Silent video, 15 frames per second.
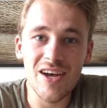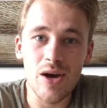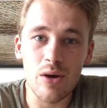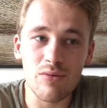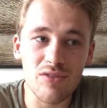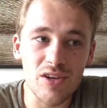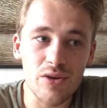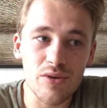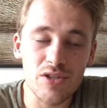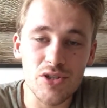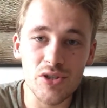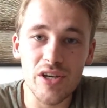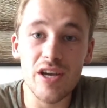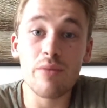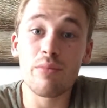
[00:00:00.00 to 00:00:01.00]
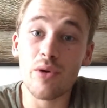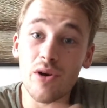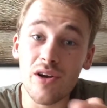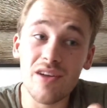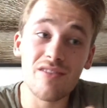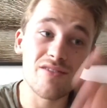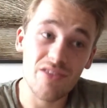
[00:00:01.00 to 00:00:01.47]
Hopefully you enjoy it,
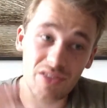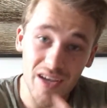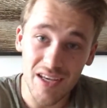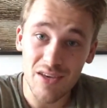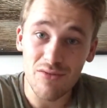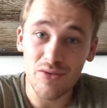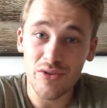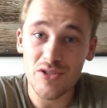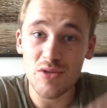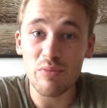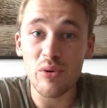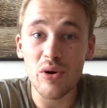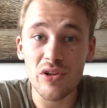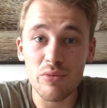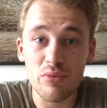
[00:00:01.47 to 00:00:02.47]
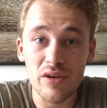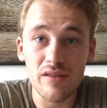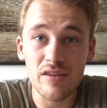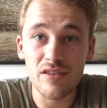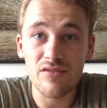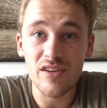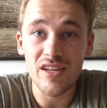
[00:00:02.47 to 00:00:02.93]
but thank you for all the support on the
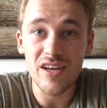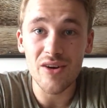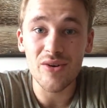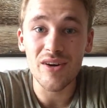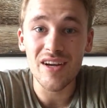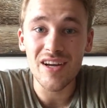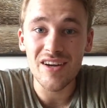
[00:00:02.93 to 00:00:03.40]
previous video.